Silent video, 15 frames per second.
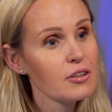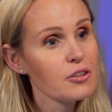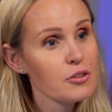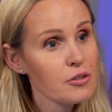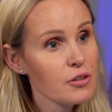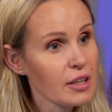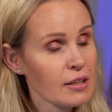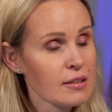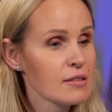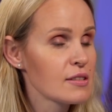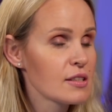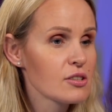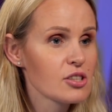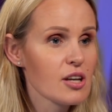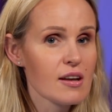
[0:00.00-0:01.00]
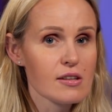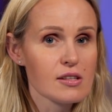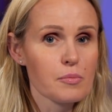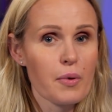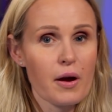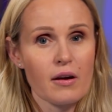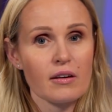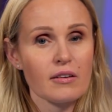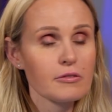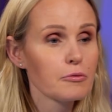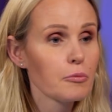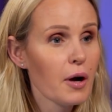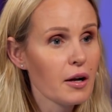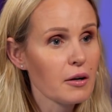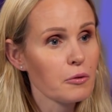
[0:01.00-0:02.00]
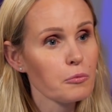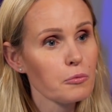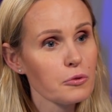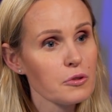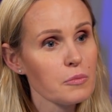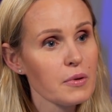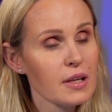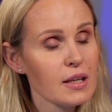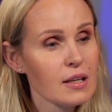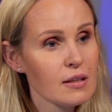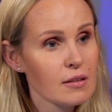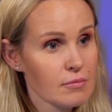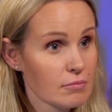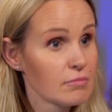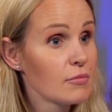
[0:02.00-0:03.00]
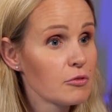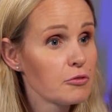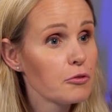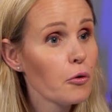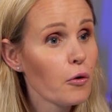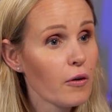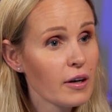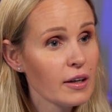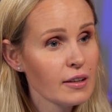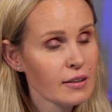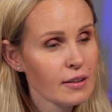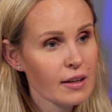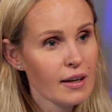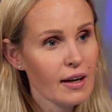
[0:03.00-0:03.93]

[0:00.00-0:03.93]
you can suggest paragraph 1 would be for,